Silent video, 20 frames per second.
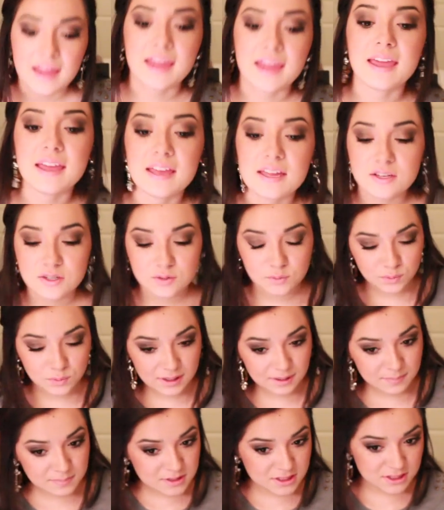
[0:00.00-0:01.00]
And
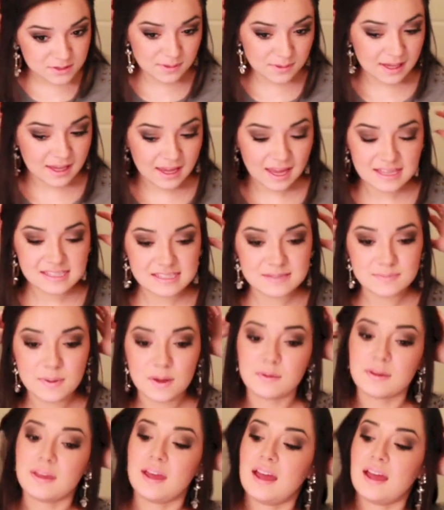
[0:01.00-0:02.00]
when I'm doing a
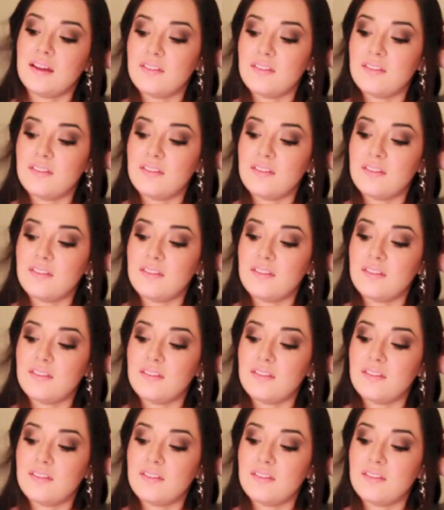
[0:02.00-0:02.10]
smoky eye,